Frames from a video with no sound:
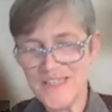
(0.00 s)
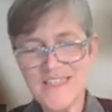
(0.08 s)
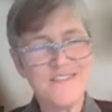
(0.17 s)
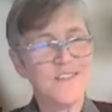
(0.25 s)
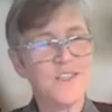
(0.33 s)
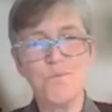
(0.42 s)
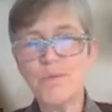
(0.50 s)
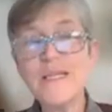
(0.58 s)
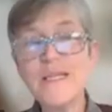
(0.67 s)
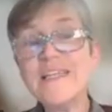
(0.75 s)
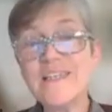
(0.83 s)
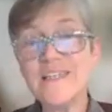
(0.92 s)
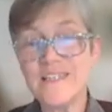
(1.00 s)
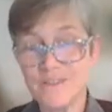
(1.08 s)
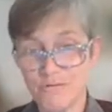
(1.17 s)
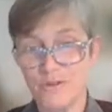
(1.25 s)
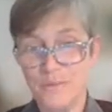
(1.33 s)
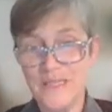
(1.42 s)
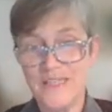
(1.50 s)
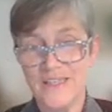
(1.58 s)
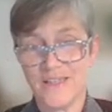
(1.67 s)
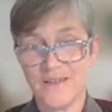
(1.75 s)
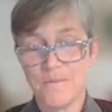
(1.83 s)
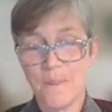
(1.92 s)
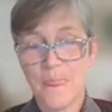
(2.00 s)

It has a completely different meaning.